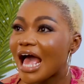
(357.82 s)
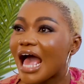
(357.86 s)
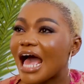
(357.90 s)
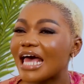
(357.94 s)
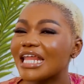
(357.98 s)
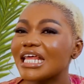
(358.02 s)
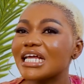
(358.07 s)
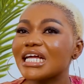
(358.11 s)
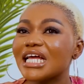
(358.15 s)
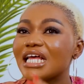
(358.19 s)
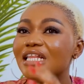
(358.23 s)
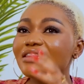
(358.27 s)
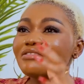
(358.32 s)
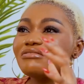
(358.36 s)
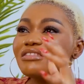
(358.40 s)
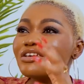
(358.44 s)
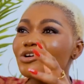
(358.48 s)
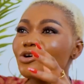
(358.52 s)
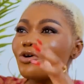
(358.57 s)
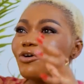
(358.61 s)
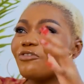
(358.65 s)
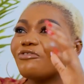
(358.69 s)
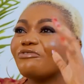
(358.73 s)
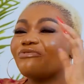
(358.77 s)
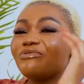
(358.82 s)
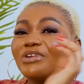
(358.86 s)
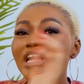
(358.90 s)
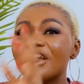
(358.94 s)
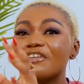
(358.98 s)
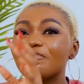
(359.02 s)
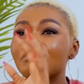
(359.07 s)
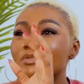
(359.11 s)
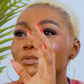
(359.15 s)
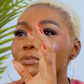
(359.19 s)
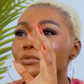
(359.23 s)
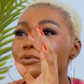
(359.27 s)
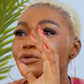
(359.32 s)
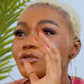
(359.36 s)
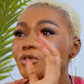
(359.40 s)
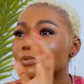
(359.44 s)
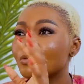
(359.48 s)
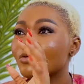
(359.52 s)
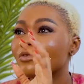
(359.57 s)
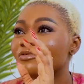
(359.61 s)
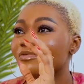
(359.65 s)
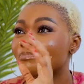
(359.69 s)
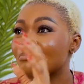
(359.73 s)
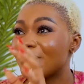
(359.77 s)
and I can think of 5 people top
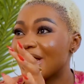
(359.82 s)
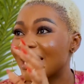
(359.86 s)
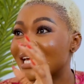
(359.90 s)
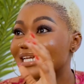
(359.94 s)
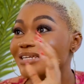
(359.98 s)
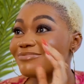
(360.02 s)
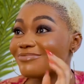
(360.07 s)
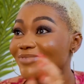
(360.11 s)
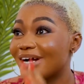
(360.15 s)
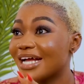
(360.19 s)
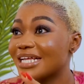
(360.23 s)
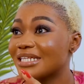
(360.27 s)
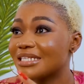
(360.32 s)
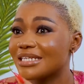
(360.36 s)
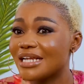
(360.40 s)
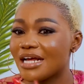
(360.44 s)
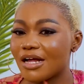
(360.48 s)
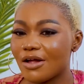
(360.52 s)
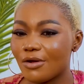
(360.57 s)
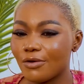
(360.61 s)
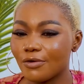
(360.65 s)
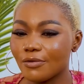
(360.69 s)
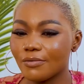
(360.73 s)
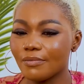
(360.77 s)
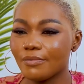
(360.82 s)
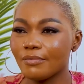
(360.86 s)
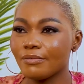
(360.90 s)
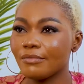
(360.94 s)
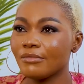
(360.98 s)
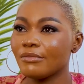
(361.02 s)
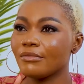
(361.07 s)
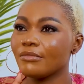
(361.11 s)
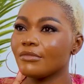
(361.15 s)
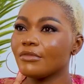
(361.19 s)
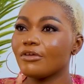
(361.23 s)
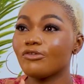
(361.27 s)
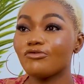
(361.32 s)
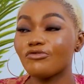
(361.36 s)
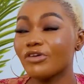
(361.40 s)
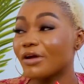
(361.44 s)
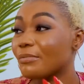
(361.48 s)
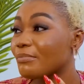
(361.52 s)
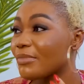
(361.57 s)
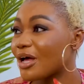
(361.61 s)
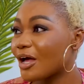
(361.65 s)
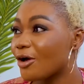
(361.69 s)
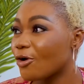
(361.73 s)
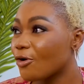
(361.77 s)
of mind right now.
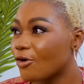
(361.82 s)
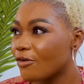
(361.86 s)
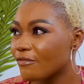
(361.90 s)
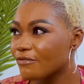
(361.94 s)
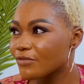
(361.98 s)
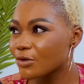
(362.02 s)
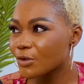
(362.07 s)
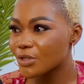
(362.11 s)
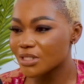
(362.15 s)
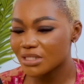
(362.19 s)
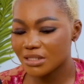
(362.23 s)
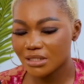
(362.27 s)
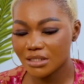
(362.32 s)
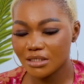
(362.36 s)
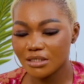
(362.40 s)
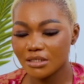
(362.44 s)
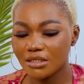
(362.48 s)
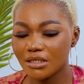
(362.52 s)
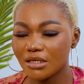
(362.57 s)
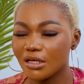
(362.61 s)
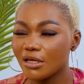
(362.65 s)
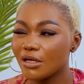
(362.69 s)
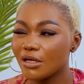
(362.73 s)
Rema, obviously,